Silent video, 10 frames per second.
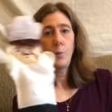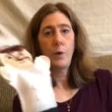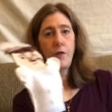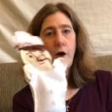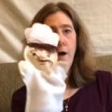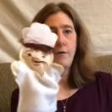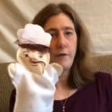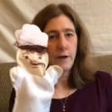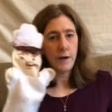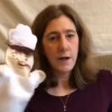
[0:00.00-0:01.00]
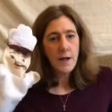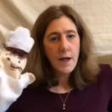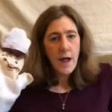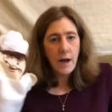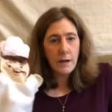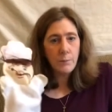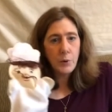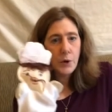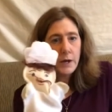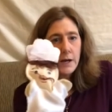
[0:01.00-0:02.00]
with the oven and he
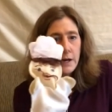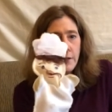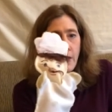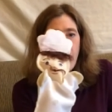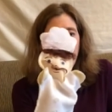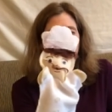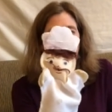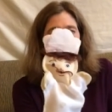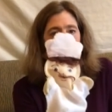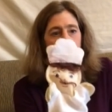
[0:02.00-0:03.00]
put it in the oven